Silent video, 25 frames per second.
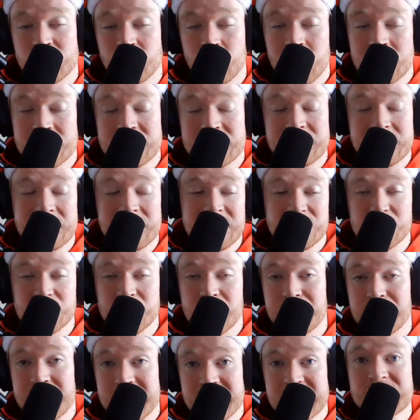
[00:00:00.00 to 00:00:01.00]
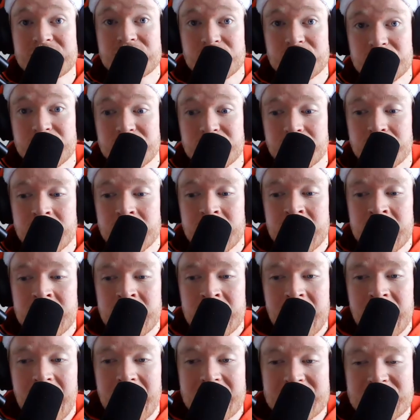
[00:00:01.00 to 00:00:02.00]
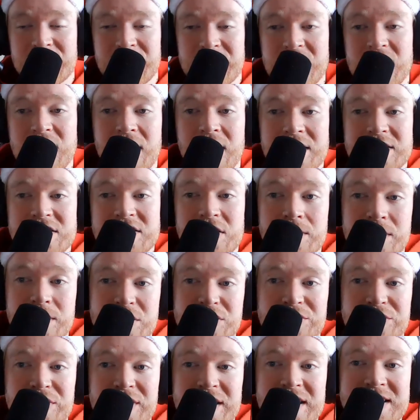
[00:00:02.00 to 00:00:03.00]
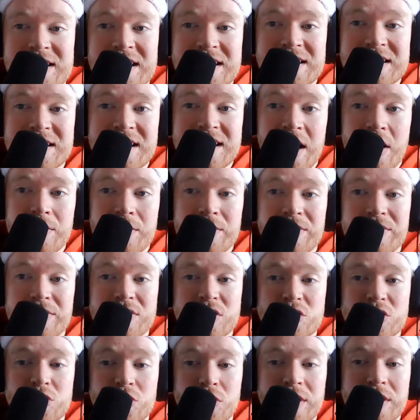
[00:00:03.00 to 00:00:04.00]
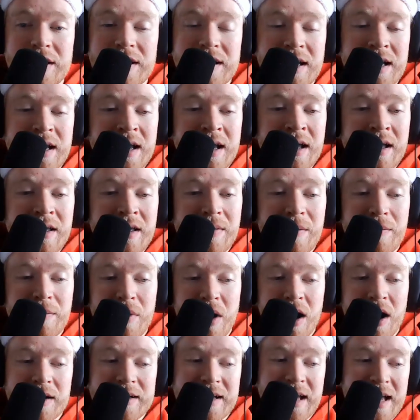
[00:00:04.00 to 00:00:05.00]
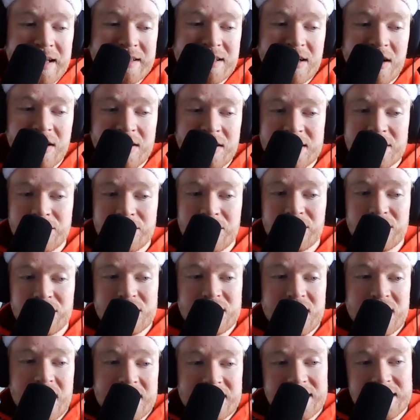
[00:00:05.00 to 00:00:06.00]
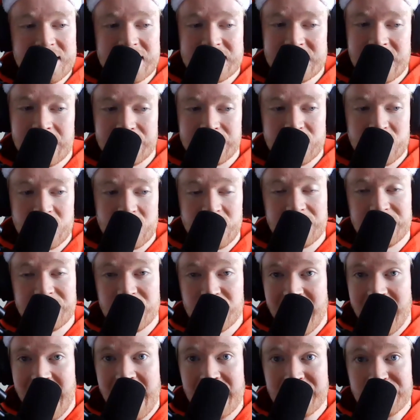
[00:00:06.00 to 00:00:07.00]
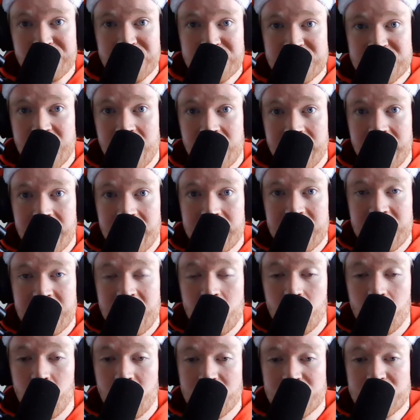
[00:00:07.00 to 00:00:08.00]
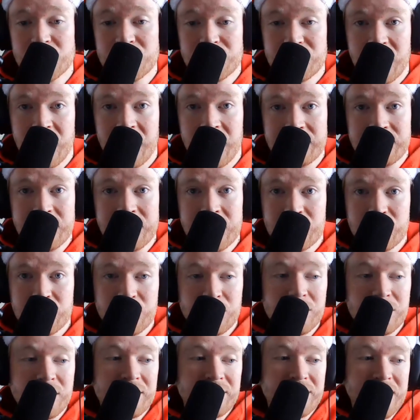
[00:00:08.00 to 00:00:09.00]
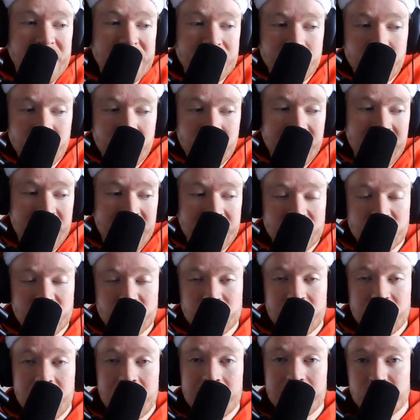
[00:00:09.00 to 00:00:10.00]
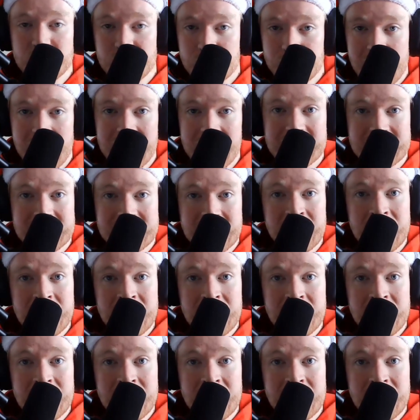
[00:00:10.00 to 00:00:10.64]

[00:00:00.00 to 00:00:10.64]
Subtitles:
what this show is for you. So thank you guys so much for listening today. I hope you've enjoyed the podcast content we've discussed in this episode. If you have, reach out and let me know what you thought of it through the Facebook and Instagram direct